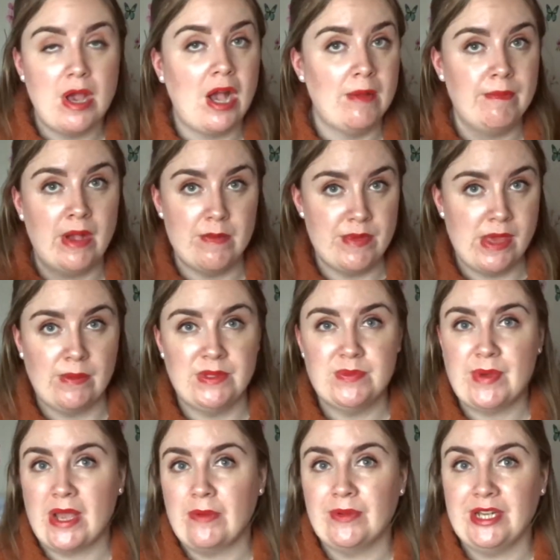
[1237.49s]
but I might be able
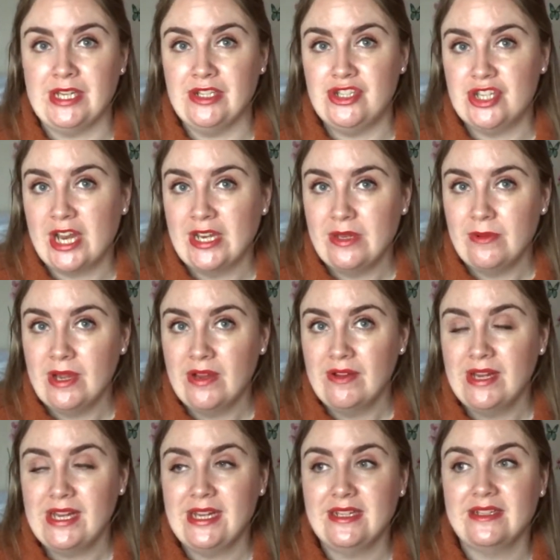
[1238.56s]
to buy one in
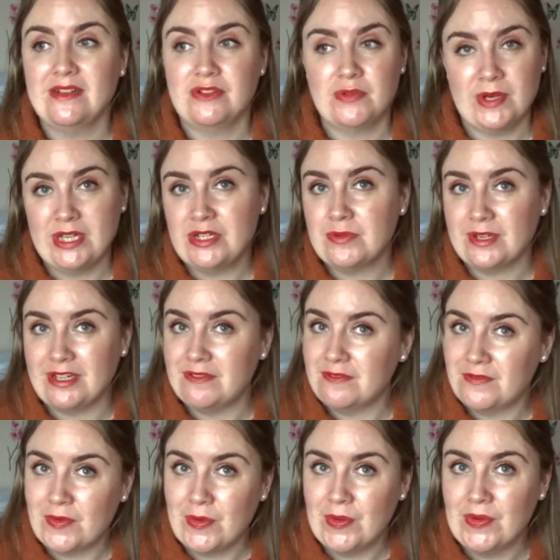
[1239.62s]
January
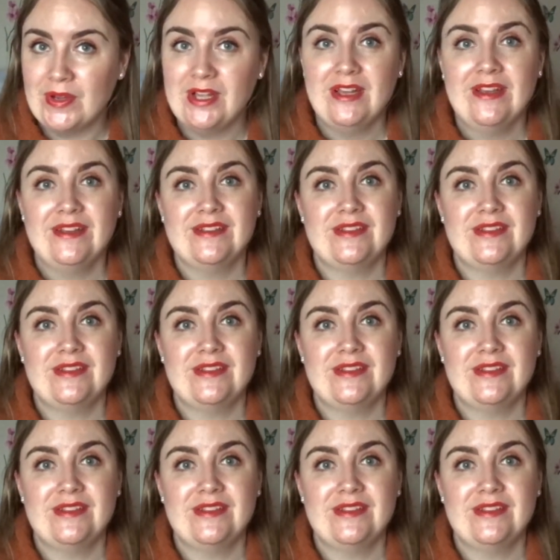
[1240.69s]
2024.